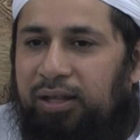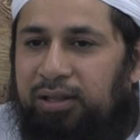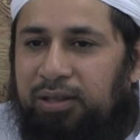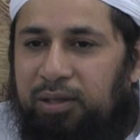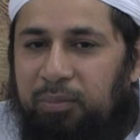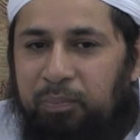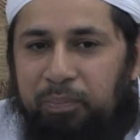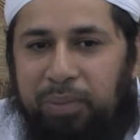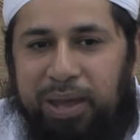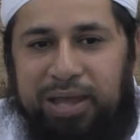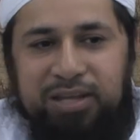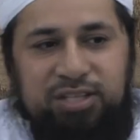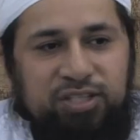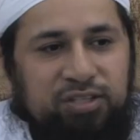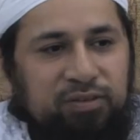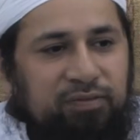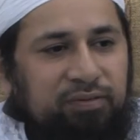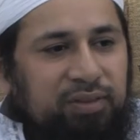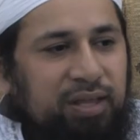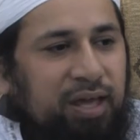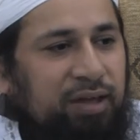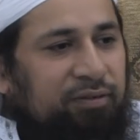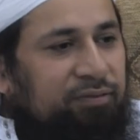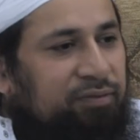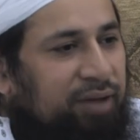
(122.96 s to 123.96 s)
and the best
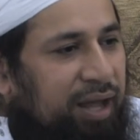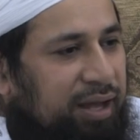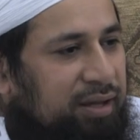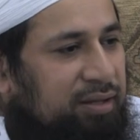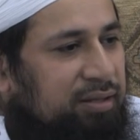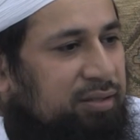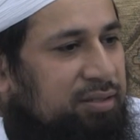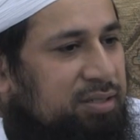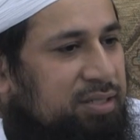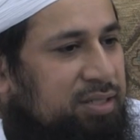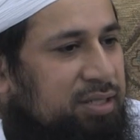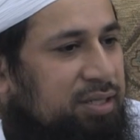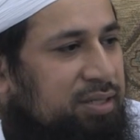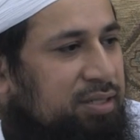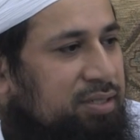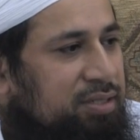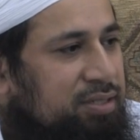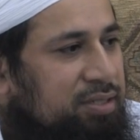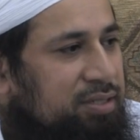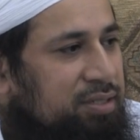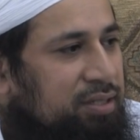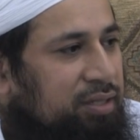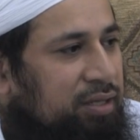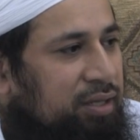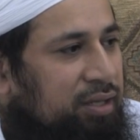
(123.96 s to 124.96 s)
of their
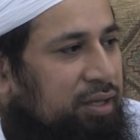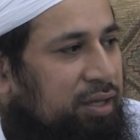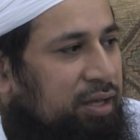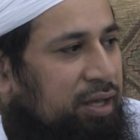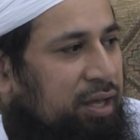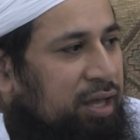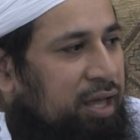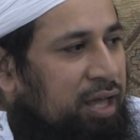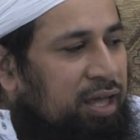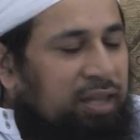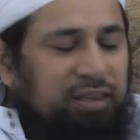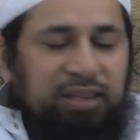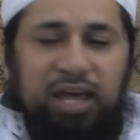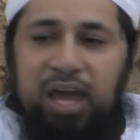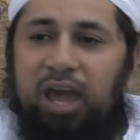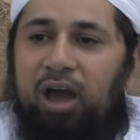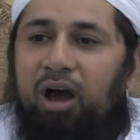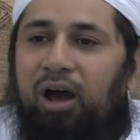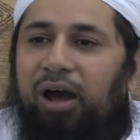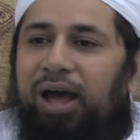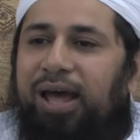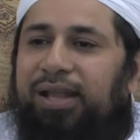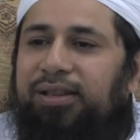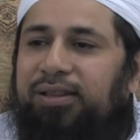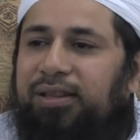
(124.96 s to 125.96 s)
faculties. They
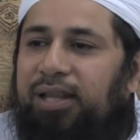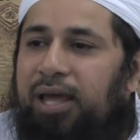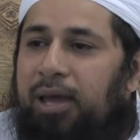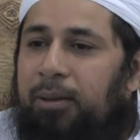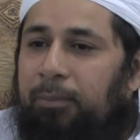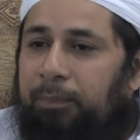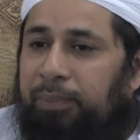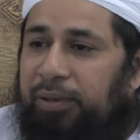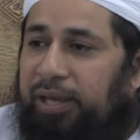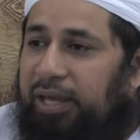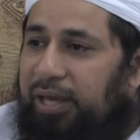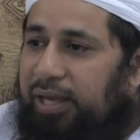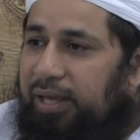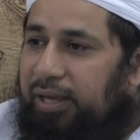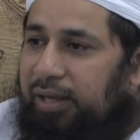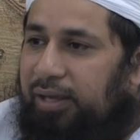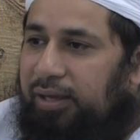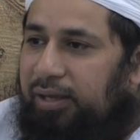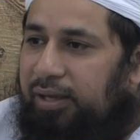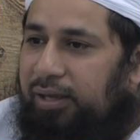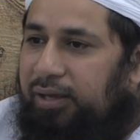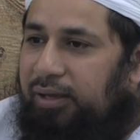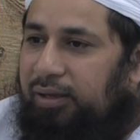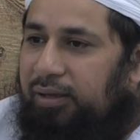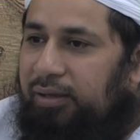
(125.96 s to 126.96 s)
are at their
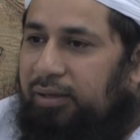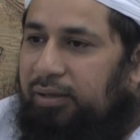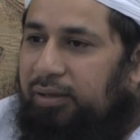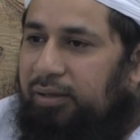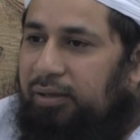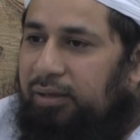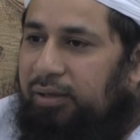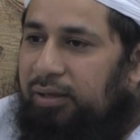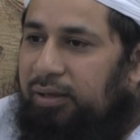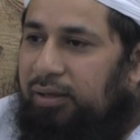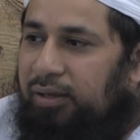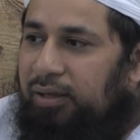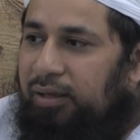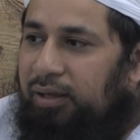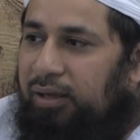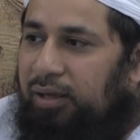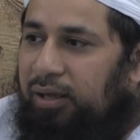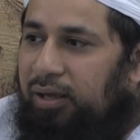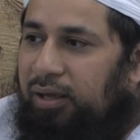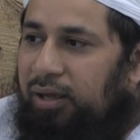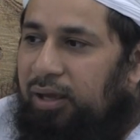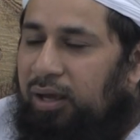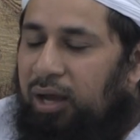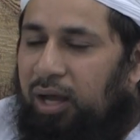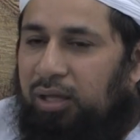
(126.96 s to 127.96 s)
peak.
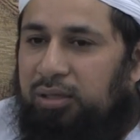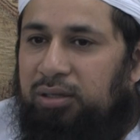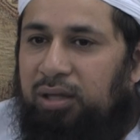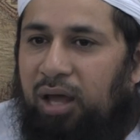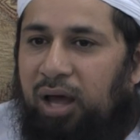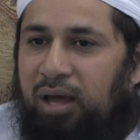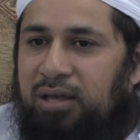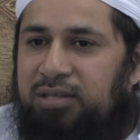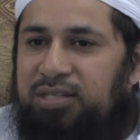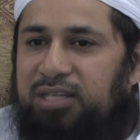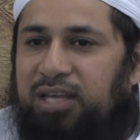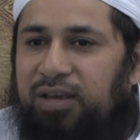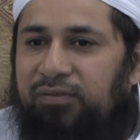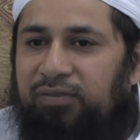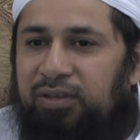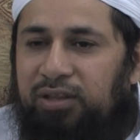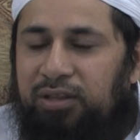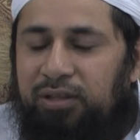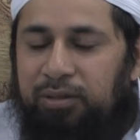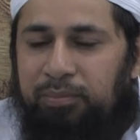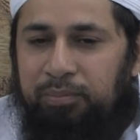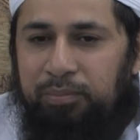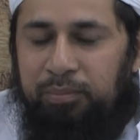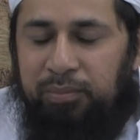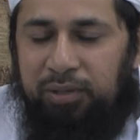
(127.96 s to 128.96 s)
Allah has
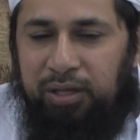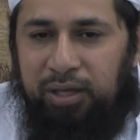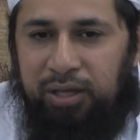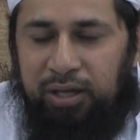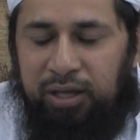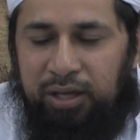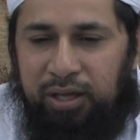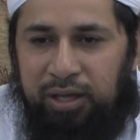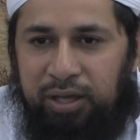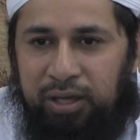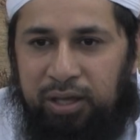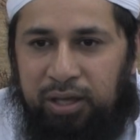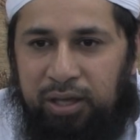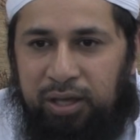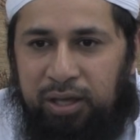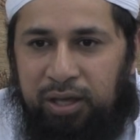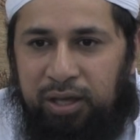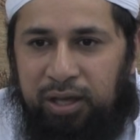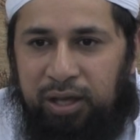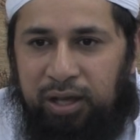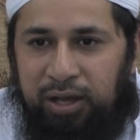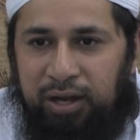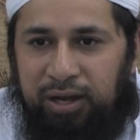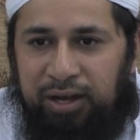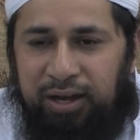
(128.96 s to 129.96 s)
given them
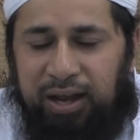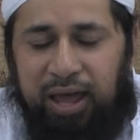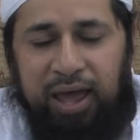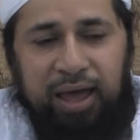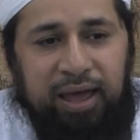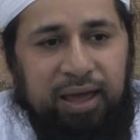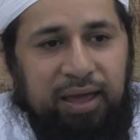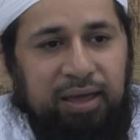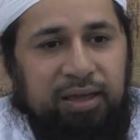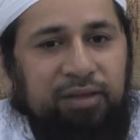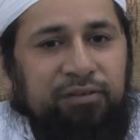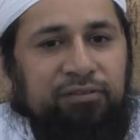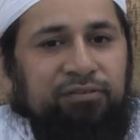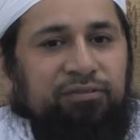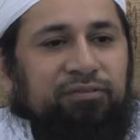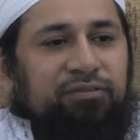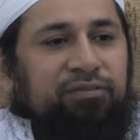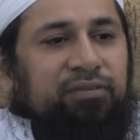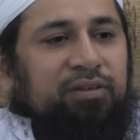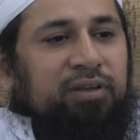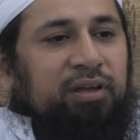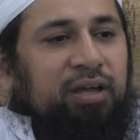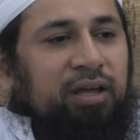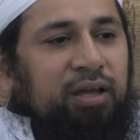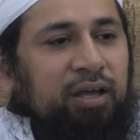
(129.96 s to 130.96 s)

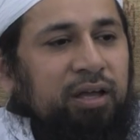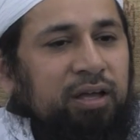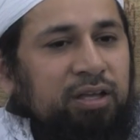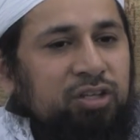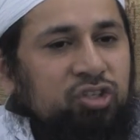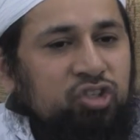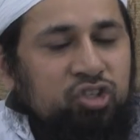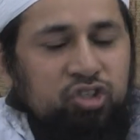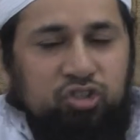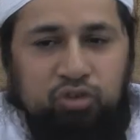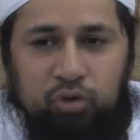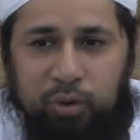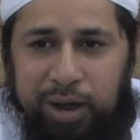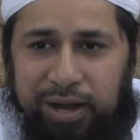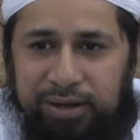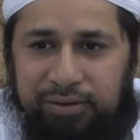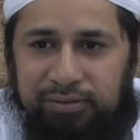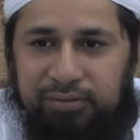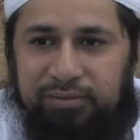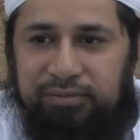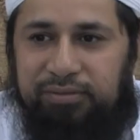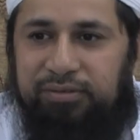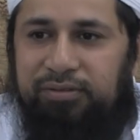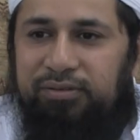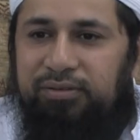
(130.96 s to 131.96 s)
life,
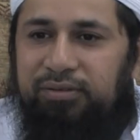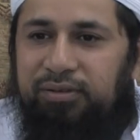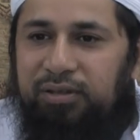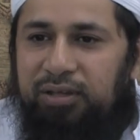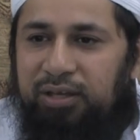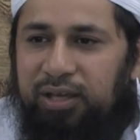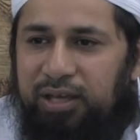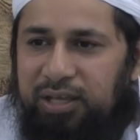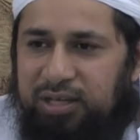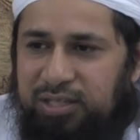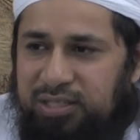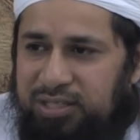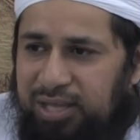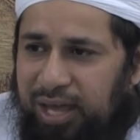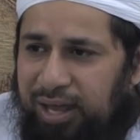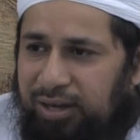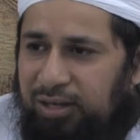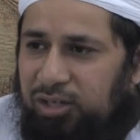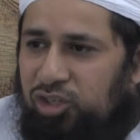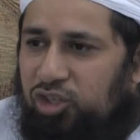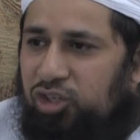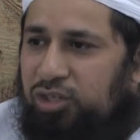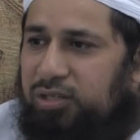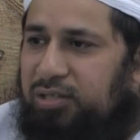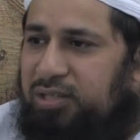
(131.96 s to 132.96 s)
strength,
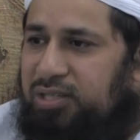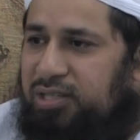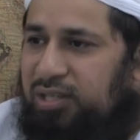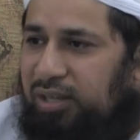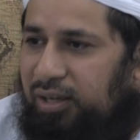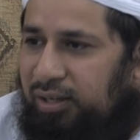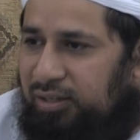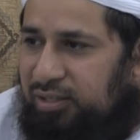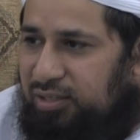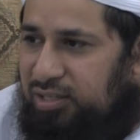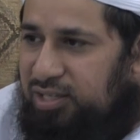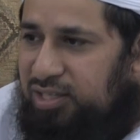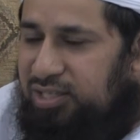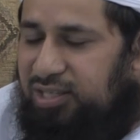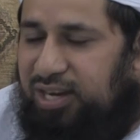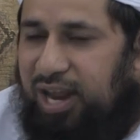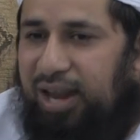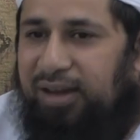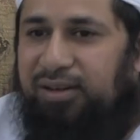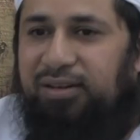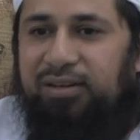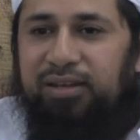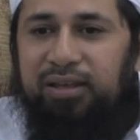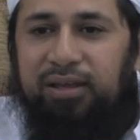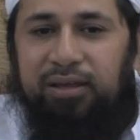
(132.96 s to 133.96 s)
intelligence,
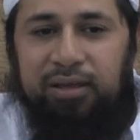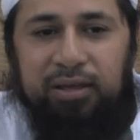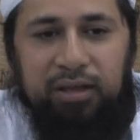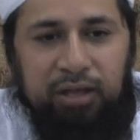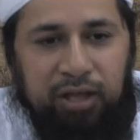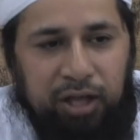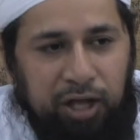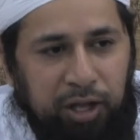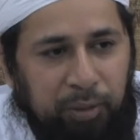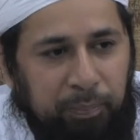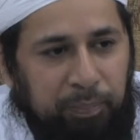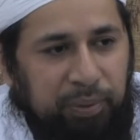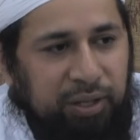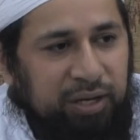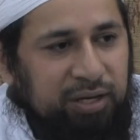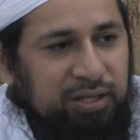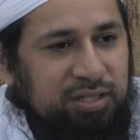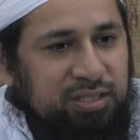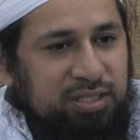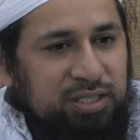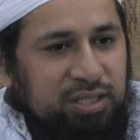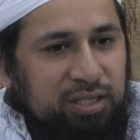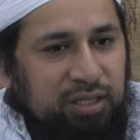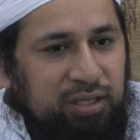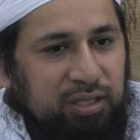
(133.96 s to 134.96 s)
understanding,
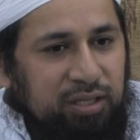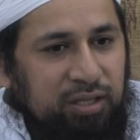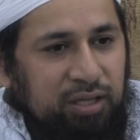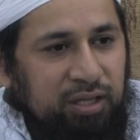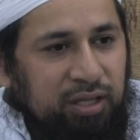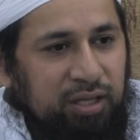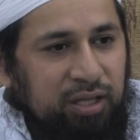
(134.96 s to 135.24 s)
ability,